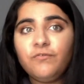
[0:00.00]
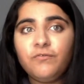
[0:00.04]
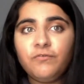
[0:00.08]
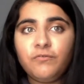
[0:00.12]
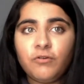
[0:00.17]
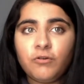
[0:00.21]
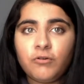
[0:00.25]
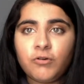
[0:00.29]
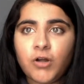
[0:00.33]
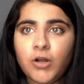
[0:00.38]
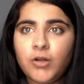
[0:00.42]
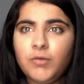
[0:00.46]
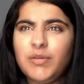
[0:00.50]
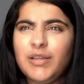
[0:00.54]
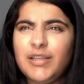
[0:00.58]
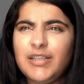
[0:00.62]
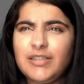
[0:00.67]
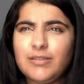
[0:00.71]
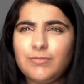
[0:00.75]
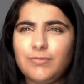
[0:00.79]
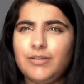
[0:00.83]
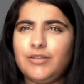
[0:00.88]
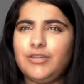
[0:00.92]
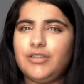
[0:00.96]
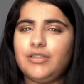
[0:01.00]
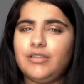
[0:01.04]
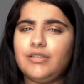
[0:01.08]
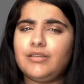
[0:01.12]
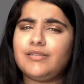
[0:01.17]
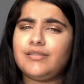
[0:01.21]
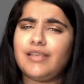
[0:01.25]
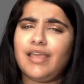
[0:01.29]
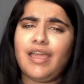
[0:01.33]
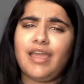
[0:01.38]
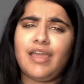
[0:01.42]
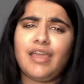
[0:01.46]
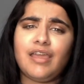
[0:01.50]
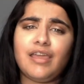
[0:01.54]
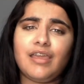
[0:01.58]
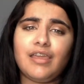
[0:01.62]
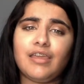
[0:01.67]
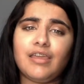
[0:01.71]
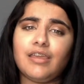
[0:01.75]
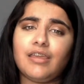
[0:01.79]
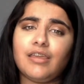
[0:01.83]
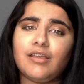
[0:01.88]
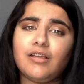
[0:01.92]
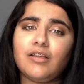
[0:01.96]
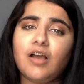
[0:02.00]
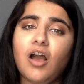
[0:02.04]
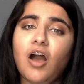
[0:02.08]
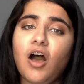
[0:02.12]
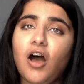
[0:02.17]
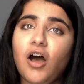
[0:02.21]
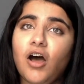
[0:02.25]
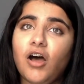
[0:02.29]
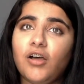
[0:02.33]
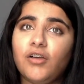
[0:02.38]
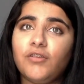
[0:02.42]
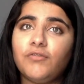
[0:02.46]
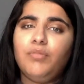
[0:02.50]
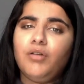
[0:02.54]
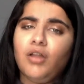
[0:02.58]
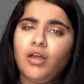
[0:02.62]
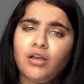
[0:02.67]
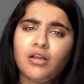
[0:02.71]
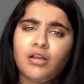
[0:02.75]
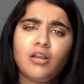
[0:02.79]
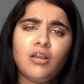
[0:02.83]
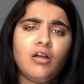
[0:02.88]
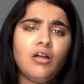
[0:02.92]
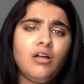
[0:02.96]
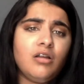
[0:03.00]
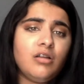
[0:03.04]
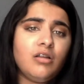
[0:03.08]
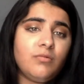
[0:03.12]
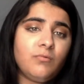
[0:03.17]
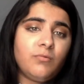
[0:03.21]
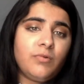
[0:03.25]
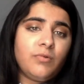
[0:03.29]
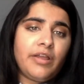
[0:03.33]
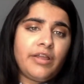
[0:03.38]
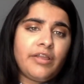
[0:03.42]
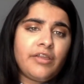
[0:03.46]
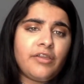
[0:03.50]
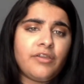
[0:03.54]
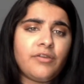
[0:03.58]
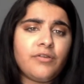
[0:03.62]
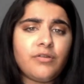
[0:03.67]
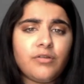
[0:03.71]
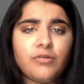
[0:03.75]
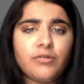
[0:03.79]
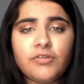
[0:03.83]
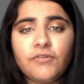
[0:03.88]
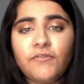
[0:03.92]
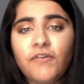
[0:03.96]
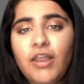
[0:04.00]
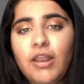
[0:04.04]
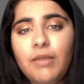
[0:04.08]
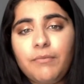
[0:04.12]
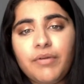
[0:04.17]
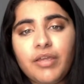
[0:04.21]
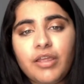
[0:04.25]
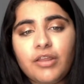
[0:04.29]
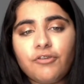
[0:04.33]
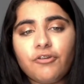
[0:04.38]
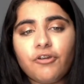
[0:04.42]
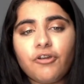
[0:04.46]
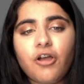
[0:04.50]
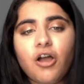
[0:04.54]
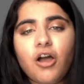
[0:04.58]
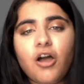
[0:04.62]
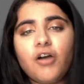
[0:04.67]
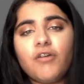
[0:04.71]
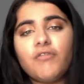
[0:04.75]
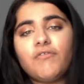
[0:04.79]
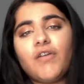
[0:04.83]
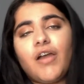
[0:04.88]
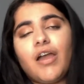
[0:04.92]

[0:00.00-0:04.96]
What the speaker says: furosis, which is a calf blood clot where you develop it in your calf,